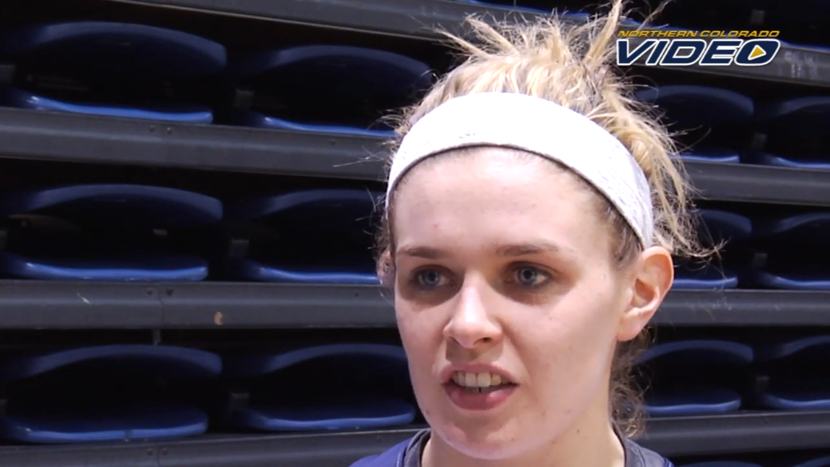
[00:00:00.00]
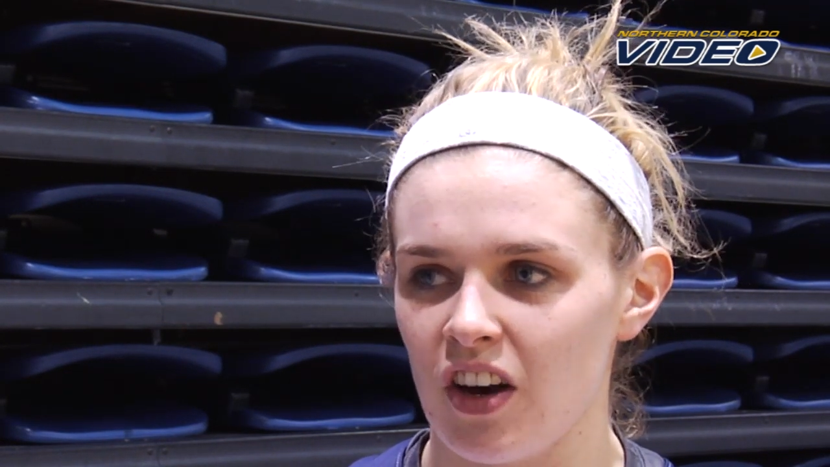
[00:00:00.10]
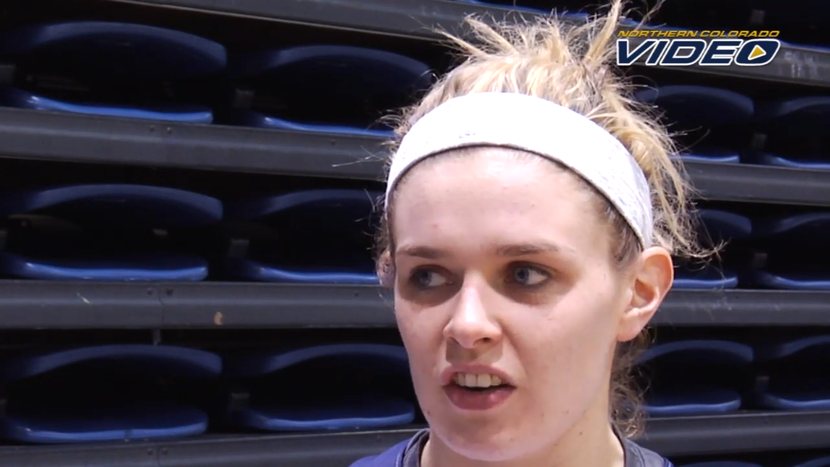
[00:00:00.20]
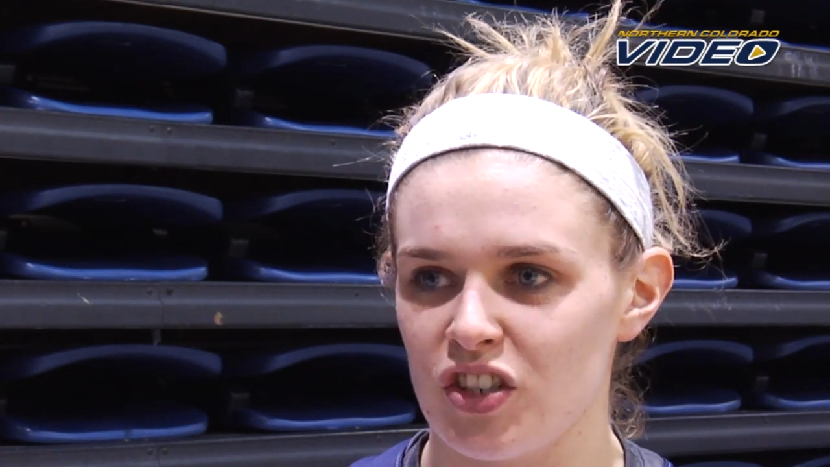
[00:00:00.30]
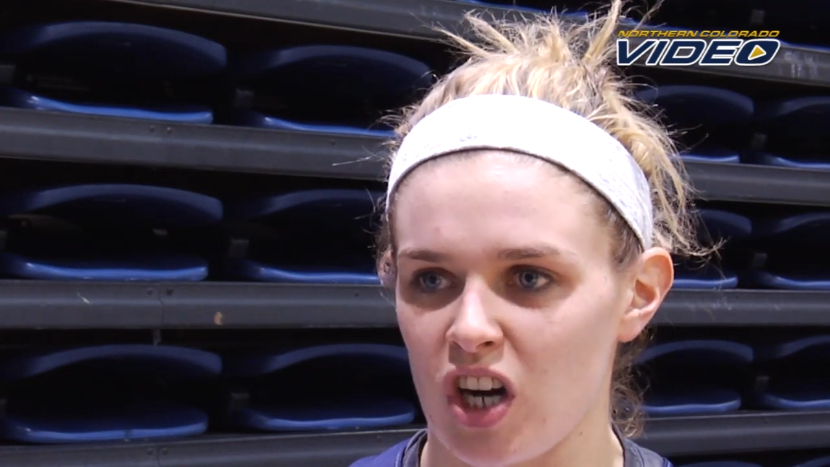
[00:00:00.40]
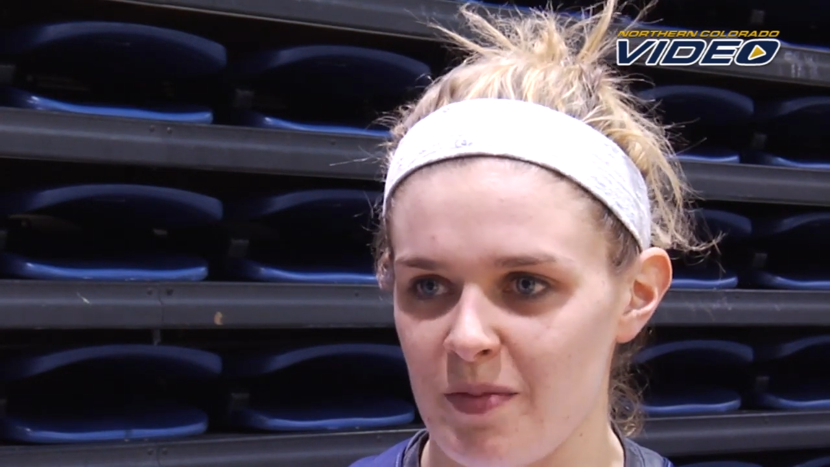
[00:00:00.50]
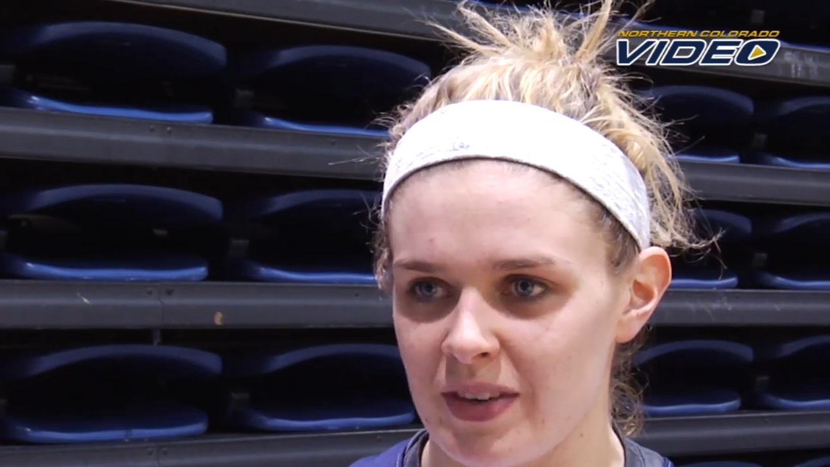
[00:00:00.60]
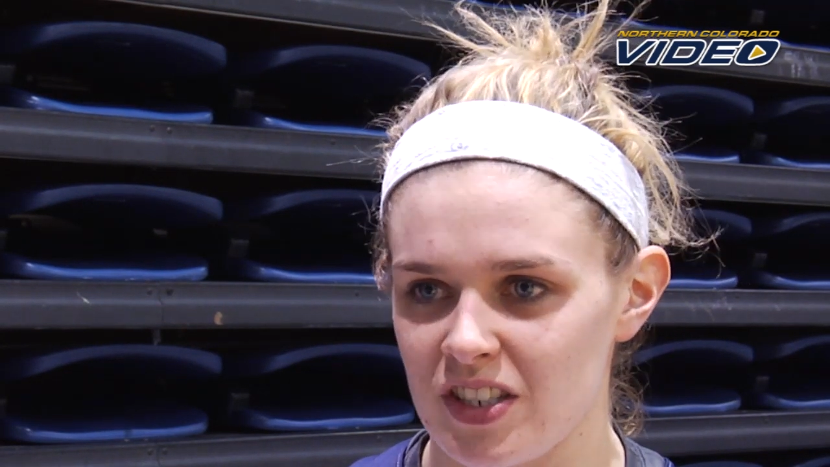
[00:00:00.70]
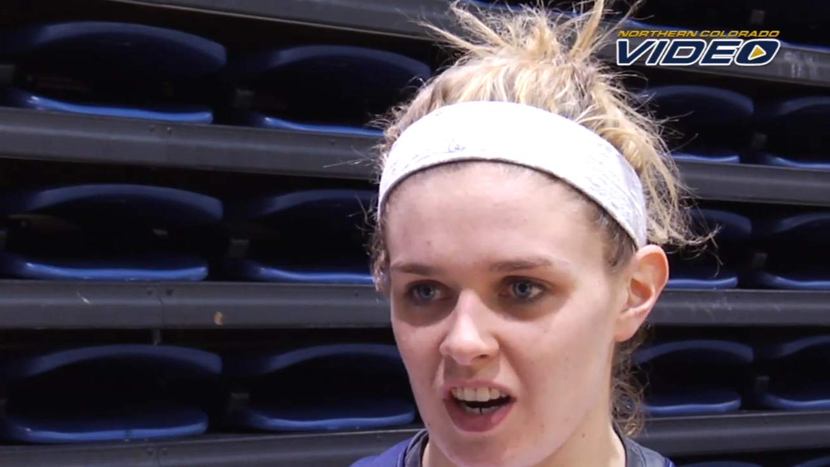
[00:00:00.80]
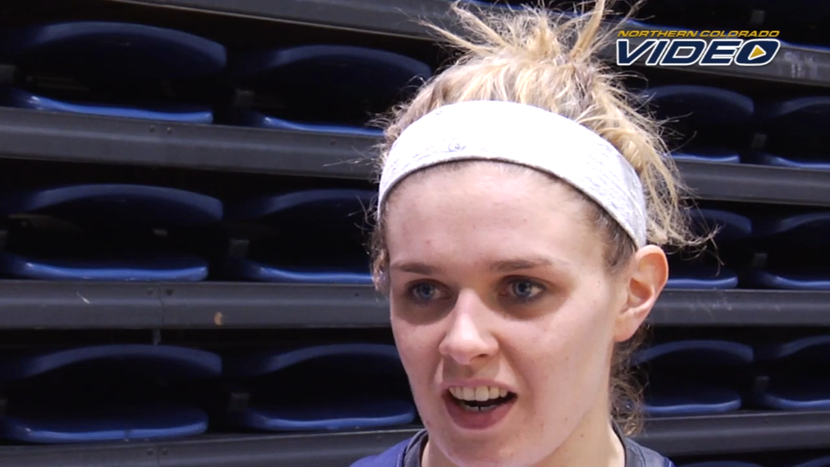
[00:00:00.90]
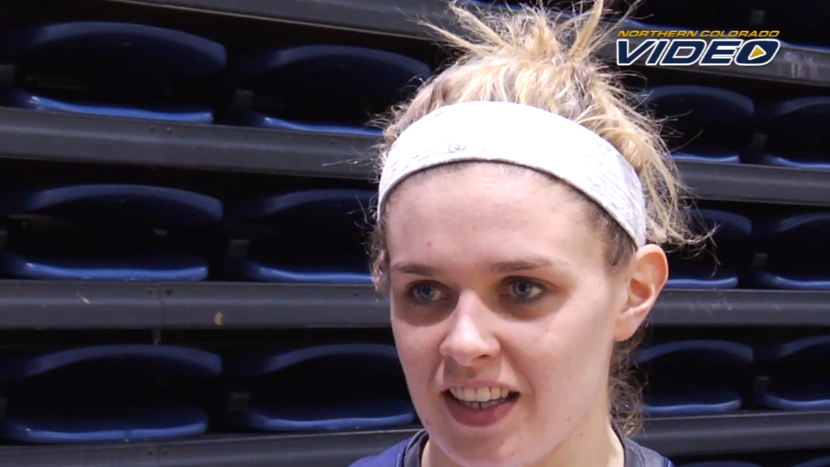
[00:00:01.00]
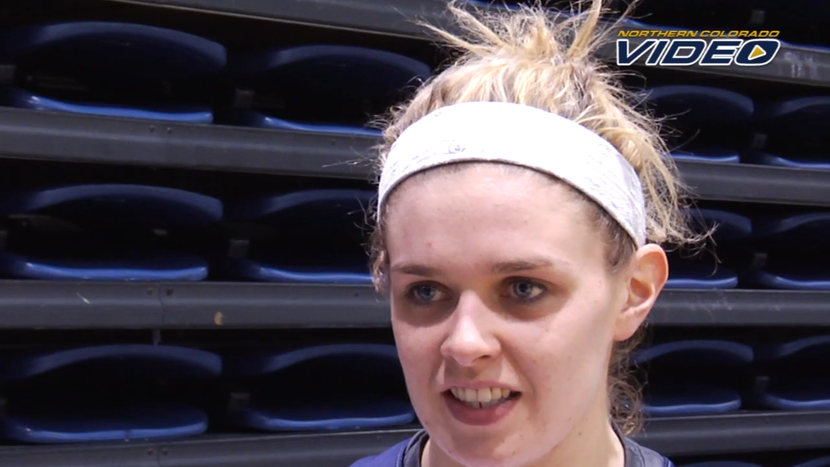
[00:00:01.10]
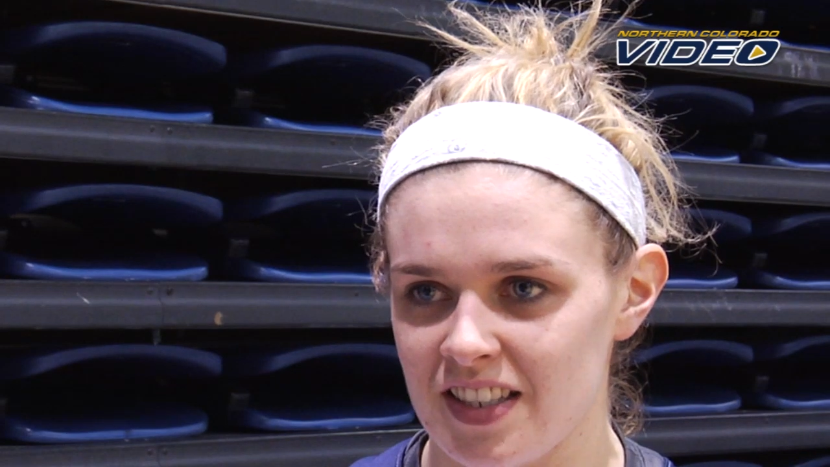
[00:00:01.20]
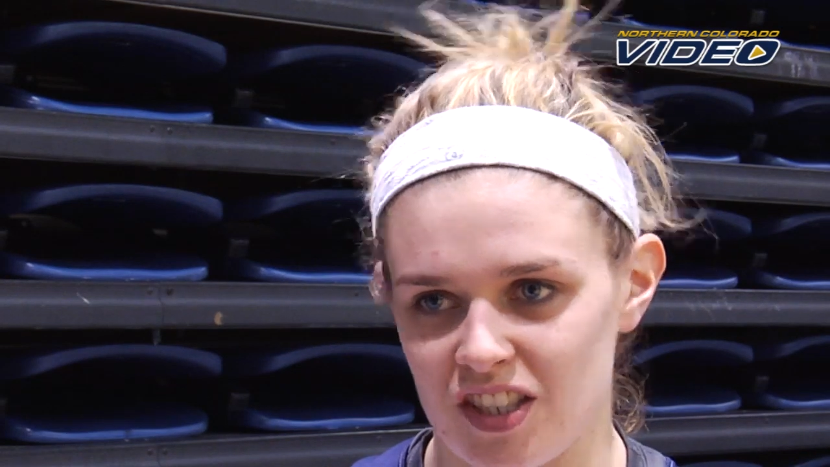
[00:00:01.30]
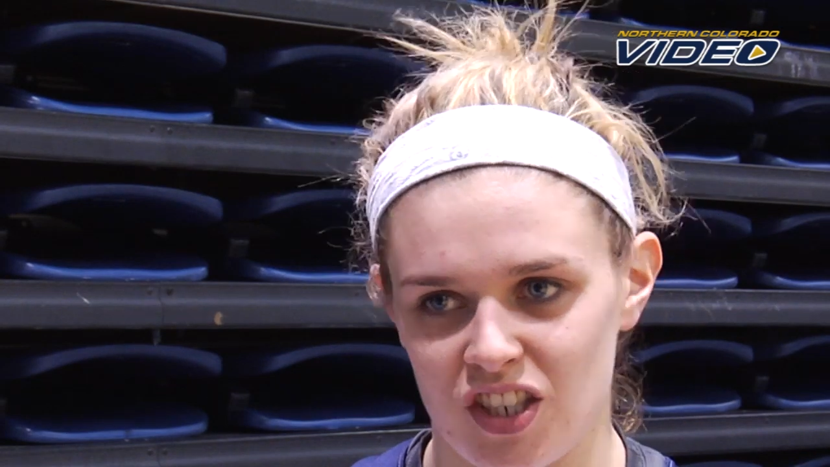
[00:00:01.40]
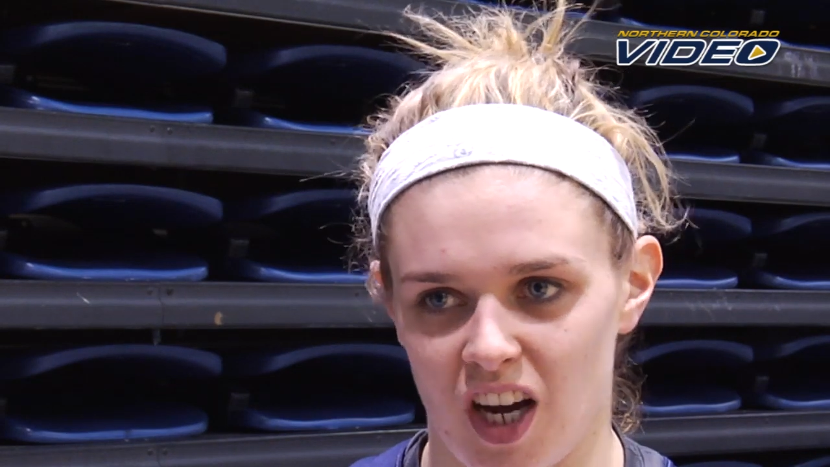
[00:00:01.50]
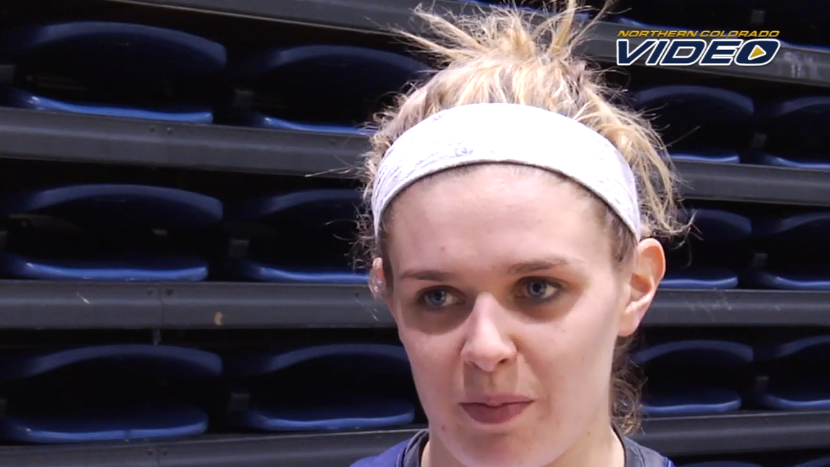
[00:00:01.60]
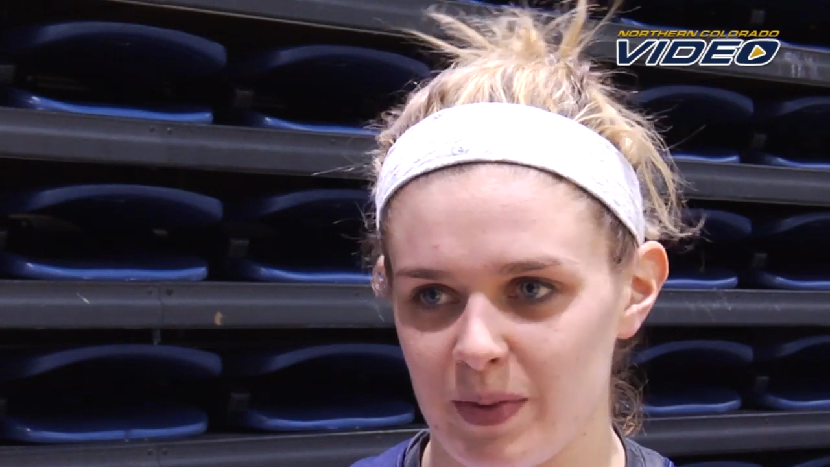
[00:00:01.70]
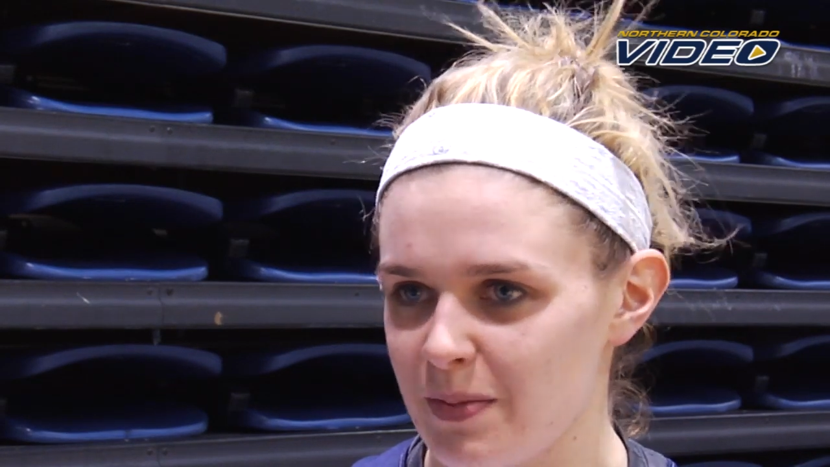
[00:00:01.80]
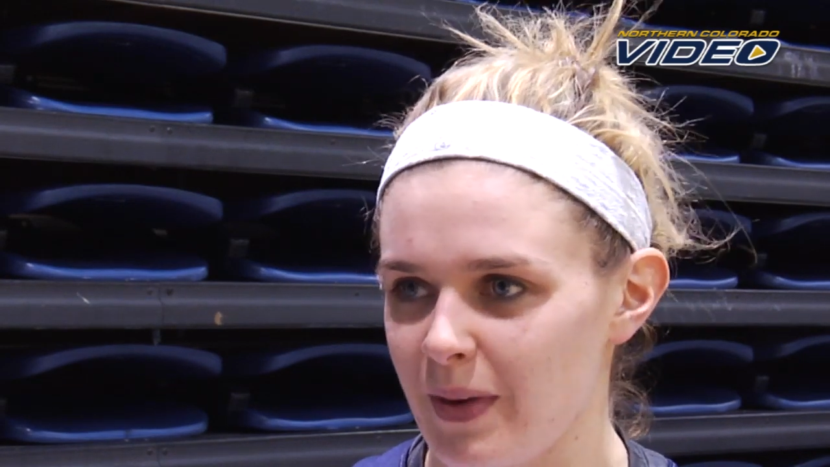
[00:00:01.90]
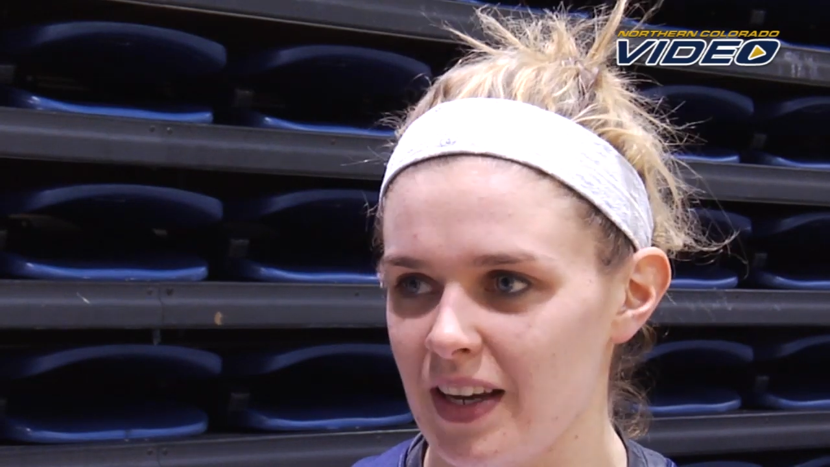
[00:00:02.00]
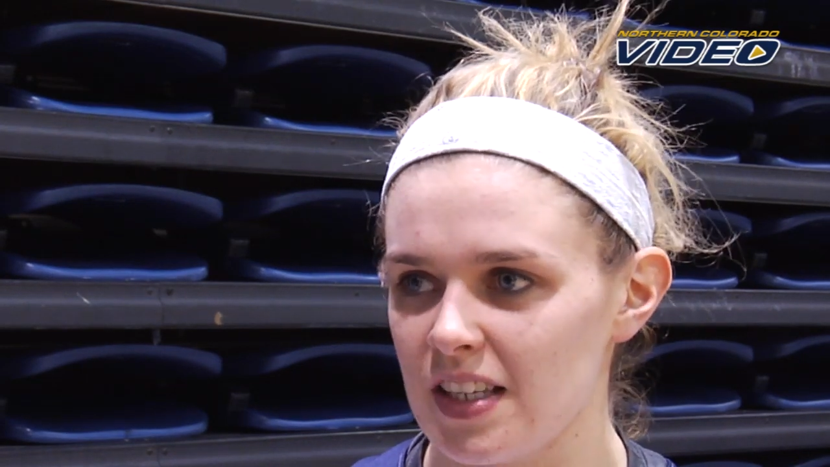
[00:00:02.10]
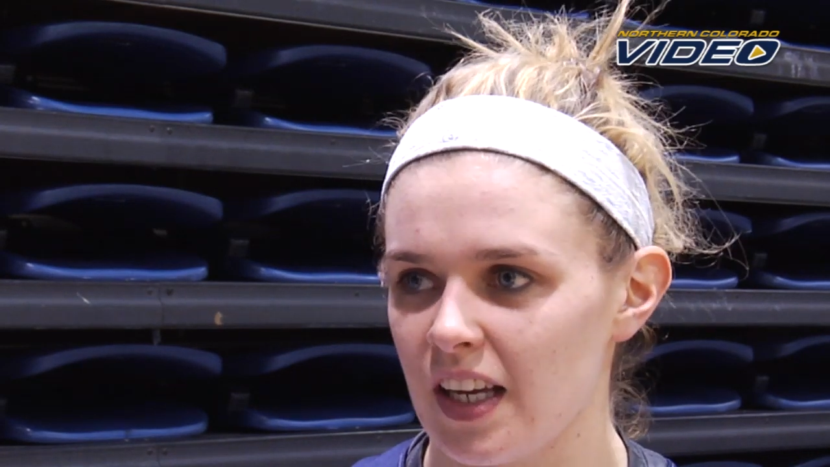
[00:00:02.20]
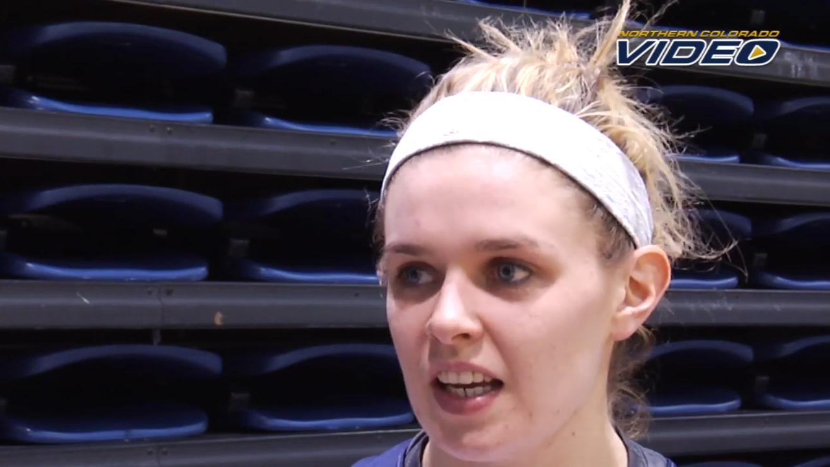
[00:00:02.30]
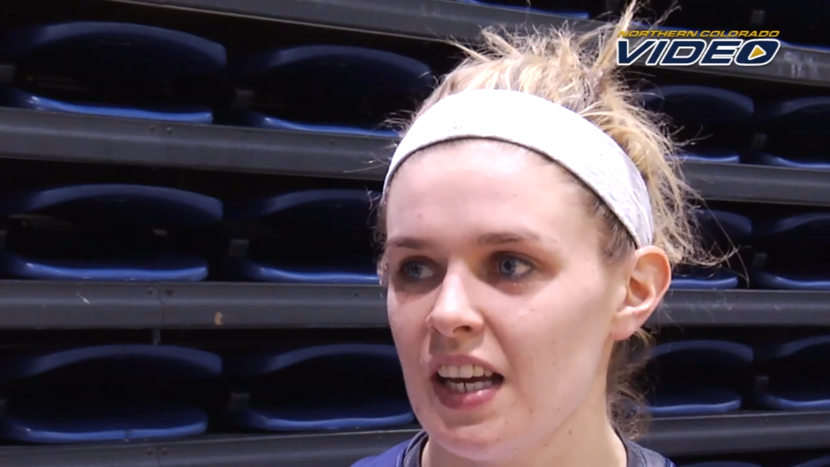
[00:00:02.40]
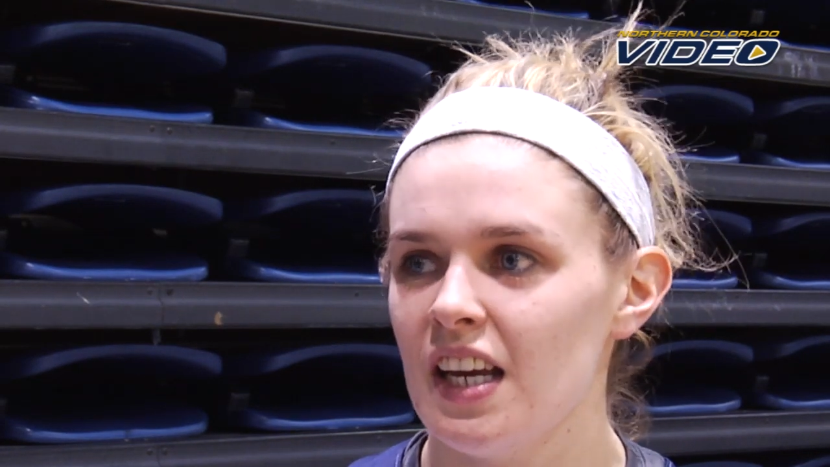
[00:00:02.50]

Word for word: to go to Charming Charlie's, the shop, it's amazing.